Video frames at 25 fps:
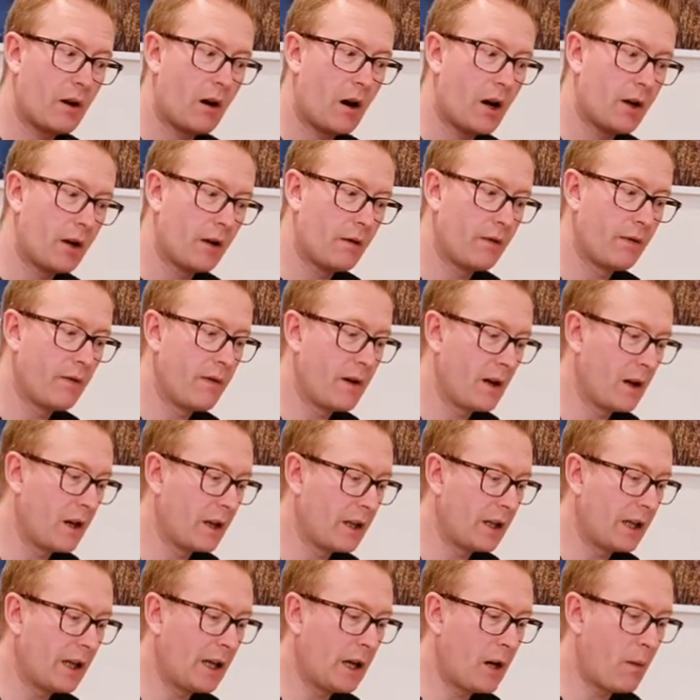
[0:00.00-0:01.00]
I don't feel I
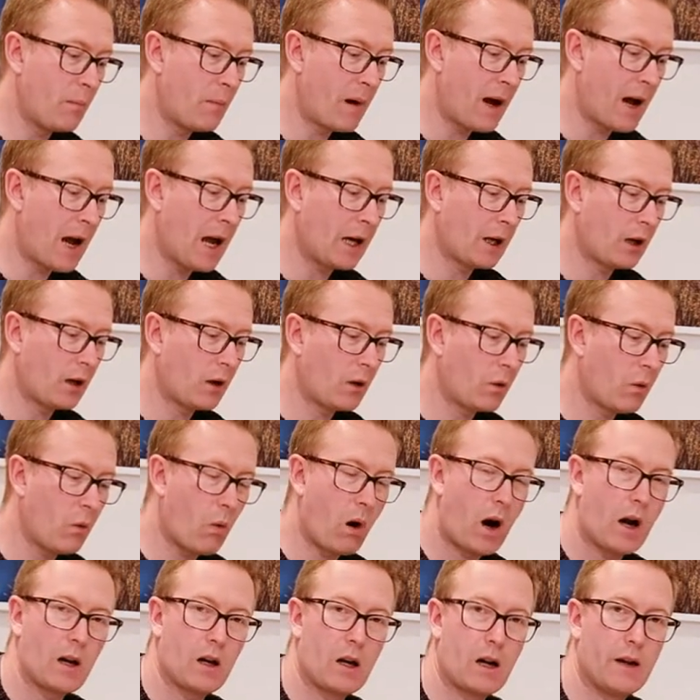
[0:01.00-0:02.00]
can get a bag
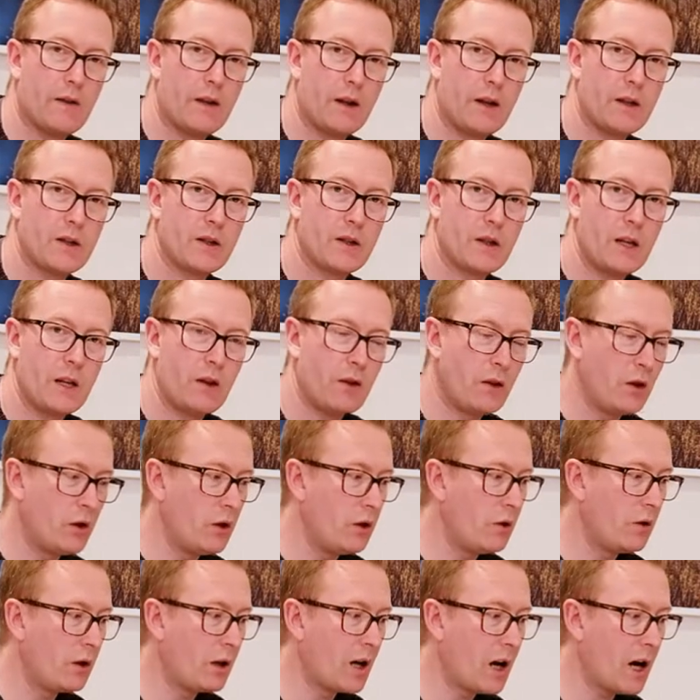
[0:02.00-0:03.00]
quite like this in
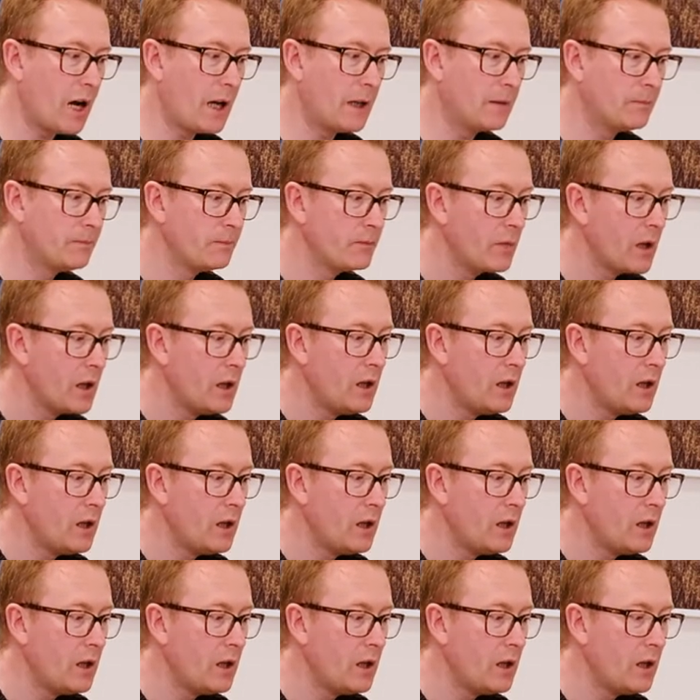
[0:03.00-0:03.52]
the UK.